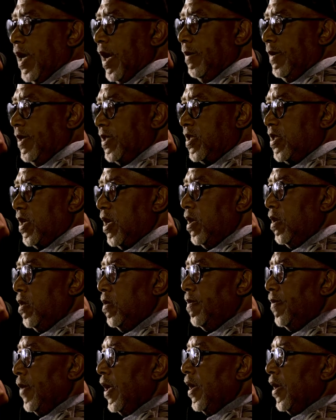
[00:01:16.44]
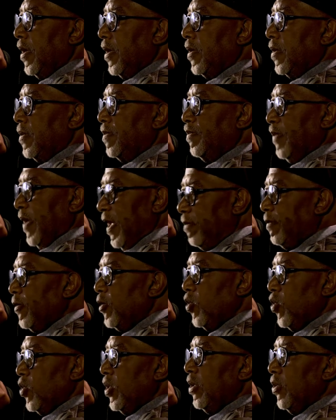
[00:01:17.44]
I must say, people
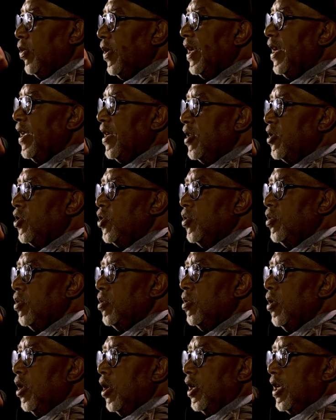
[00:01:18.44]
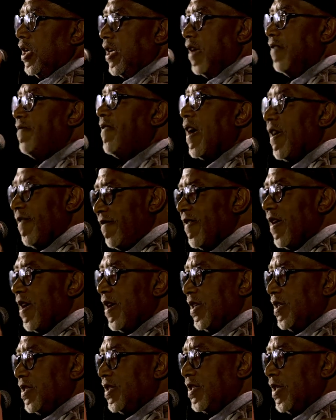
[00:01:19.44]
who were willing to give
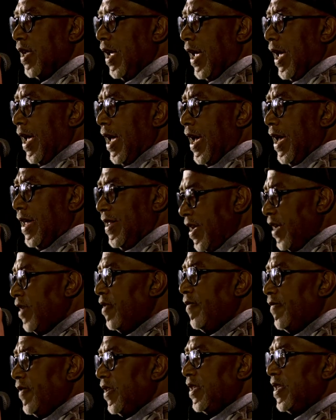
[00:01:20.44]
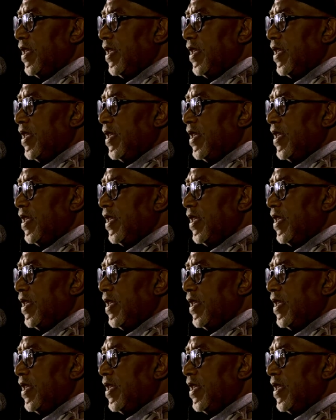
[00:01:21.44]
advice. At the end of the